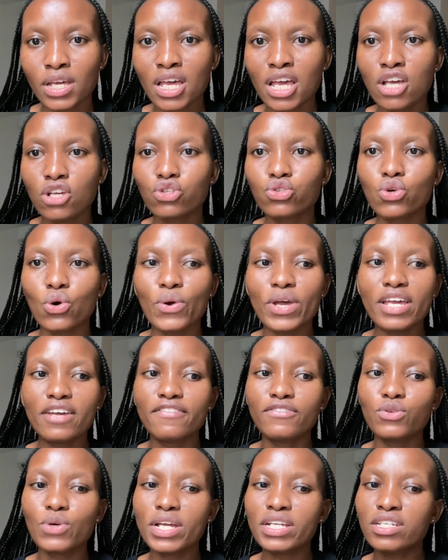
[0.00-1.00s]
So
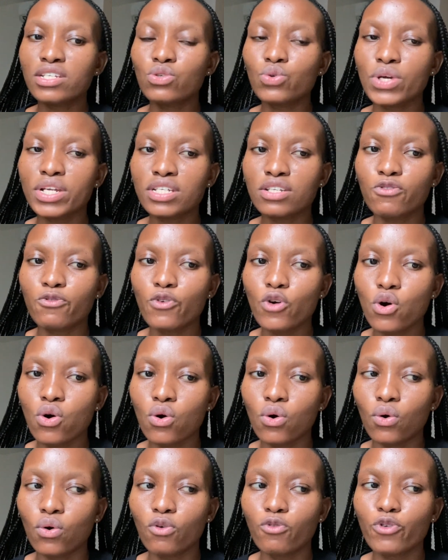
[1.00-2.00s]
if
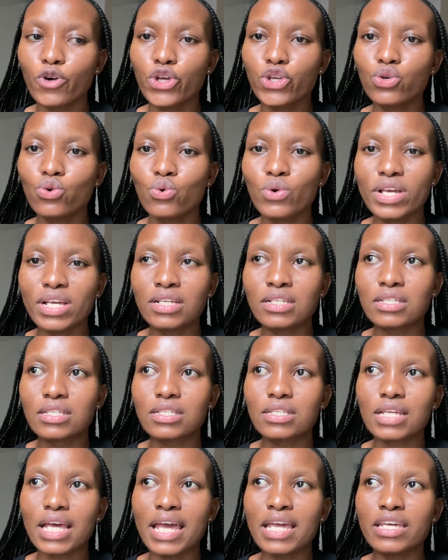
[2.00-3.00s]
2024 for you
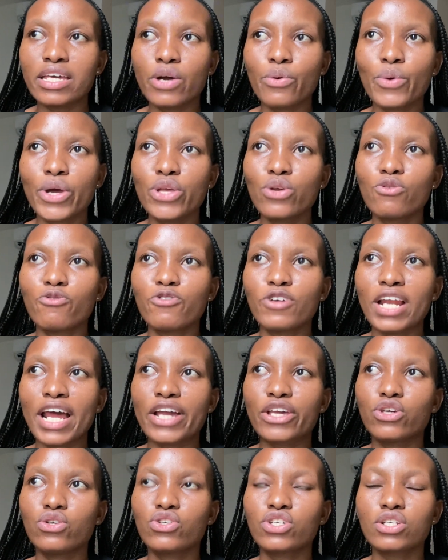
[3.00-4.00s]
is a year where you feel
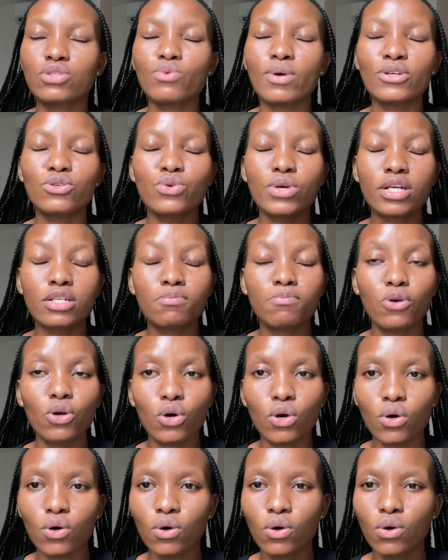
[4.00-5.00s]
like you just want to
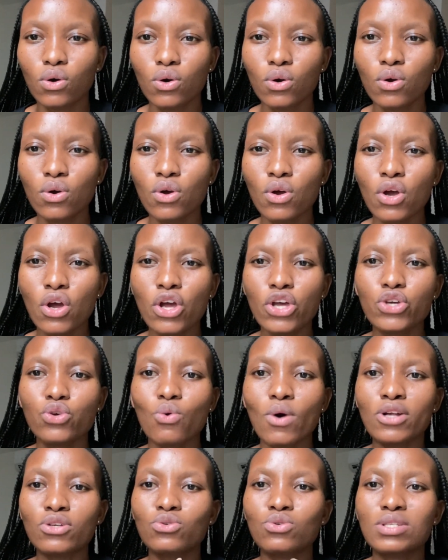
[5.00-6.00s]
explore, you
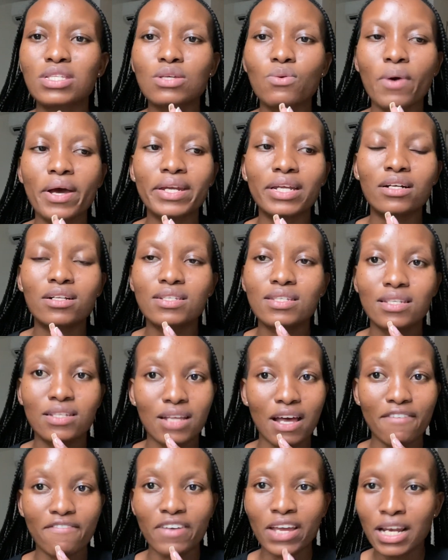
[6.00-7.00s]
want to see what else is
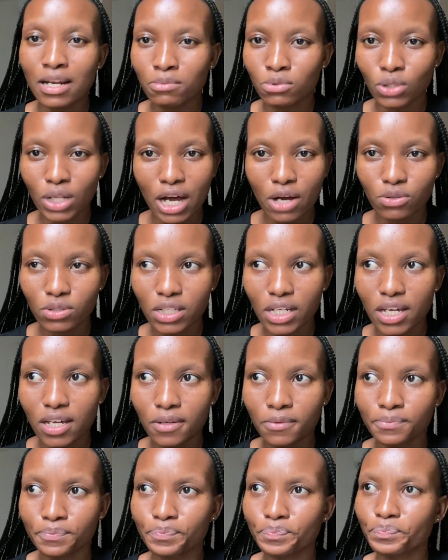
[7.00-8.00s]
available out
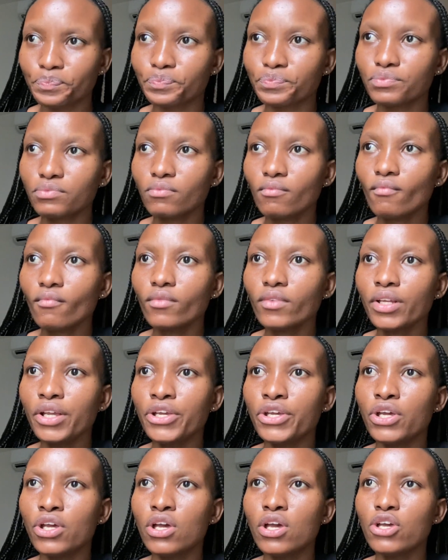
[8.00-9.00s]
there,
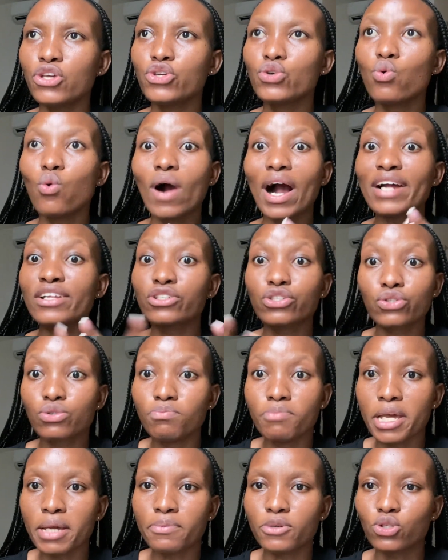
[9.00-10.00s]
you want to
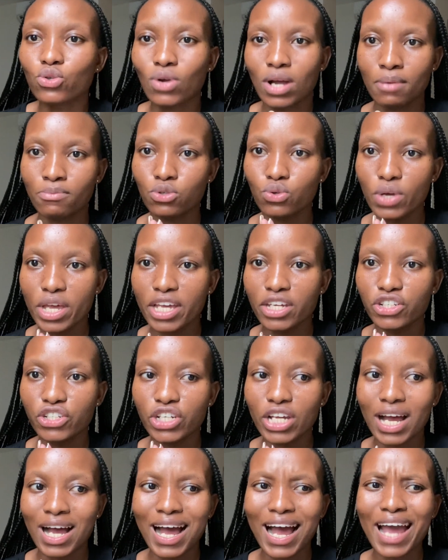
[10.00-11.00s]
maybe to come to
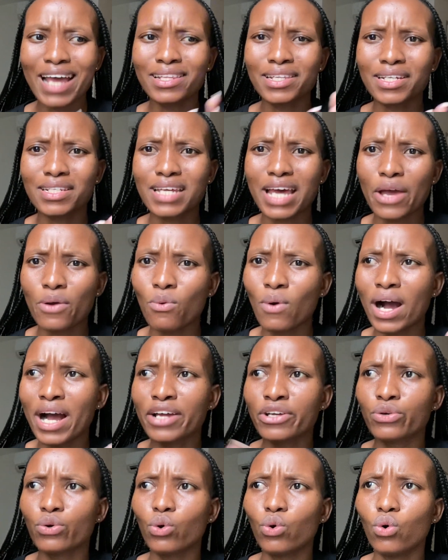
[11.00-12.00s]
Asia, either
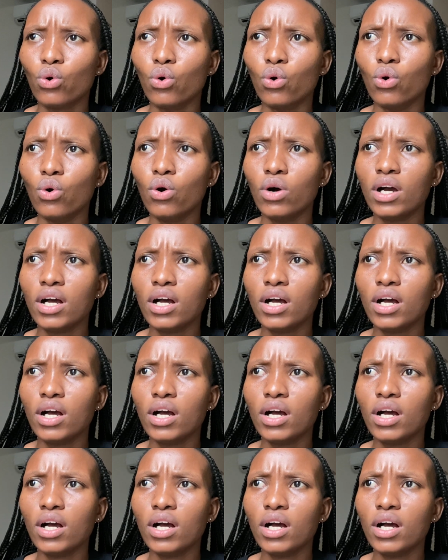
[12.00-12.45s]
Taiwan or